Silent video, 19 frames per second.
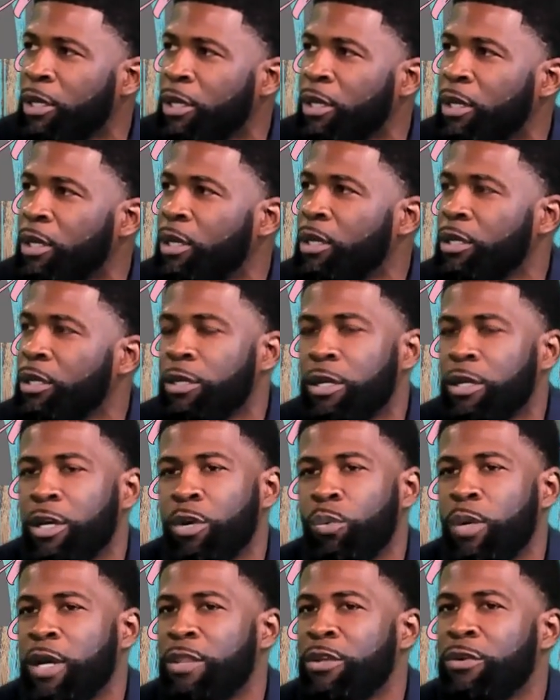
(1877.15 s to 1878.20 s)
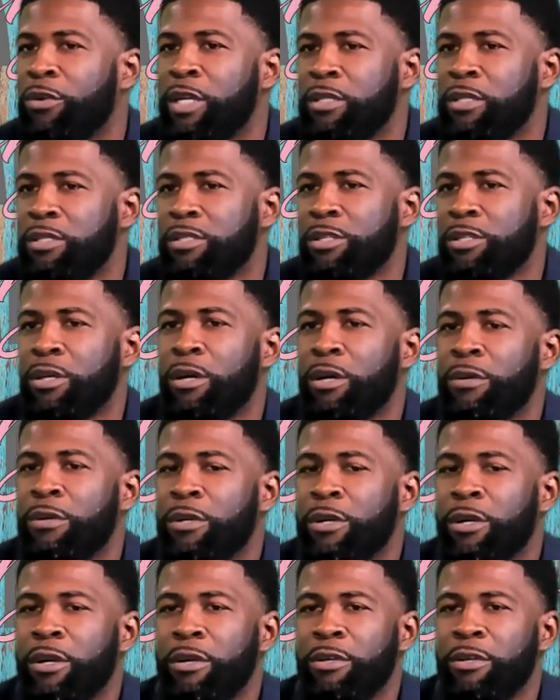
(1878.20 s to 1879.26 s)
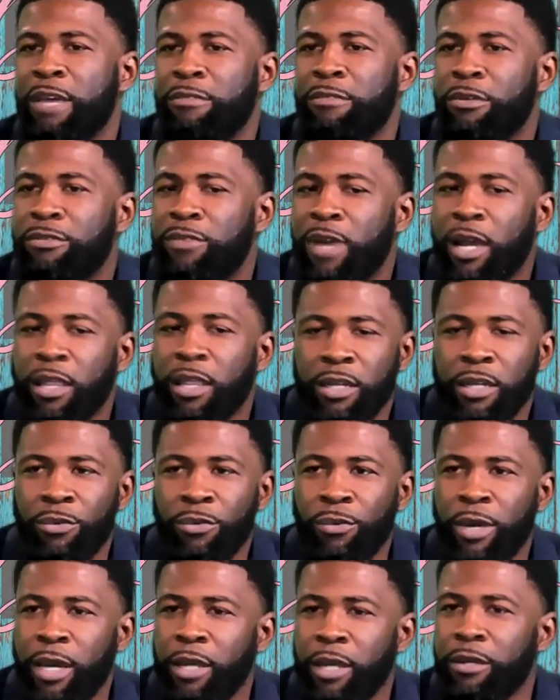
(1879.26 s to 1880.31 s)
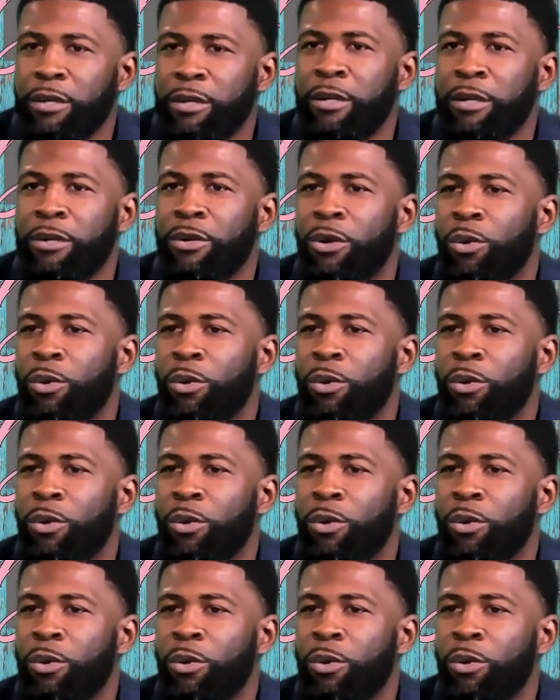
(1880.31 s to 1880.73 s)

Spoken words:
whether it's, you have a felony record,